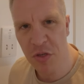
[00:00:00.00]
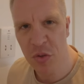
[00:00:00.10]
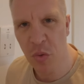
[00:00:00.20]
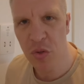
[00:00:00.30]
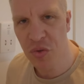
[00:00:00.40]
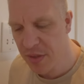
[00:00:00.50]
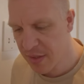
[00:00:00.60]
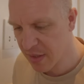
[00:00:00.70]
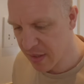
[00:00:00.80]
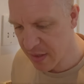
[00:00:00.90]
much water
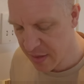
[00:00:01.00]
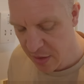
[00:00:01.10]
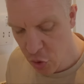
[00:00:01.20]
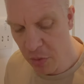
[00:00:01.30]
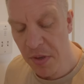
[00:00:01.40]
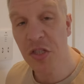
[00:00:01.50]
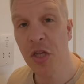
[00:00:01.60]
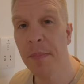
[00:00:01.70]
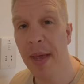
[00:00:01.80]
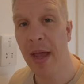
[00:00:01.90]
into this normally I
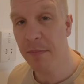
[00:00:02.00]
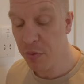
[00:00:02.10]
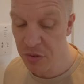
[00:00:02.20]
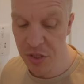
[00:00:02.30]
scoop it out and put it